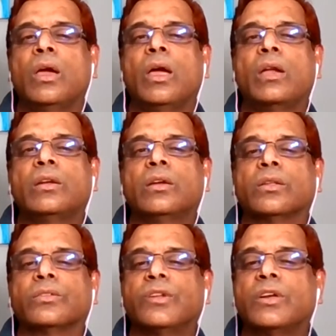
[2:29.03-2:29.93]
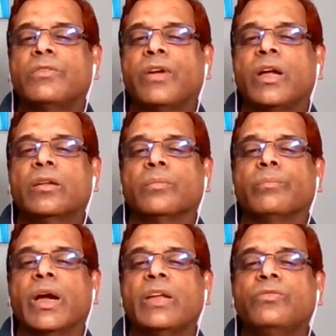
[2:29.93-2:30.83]
and certified
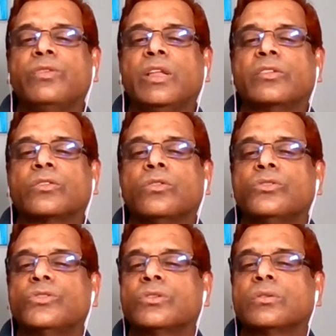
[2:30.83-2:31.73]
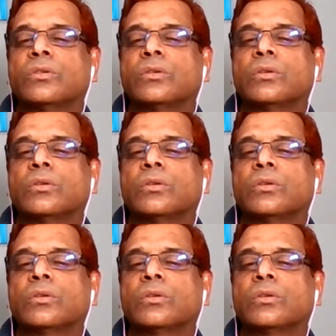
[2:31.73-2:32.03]
mindfulness coach.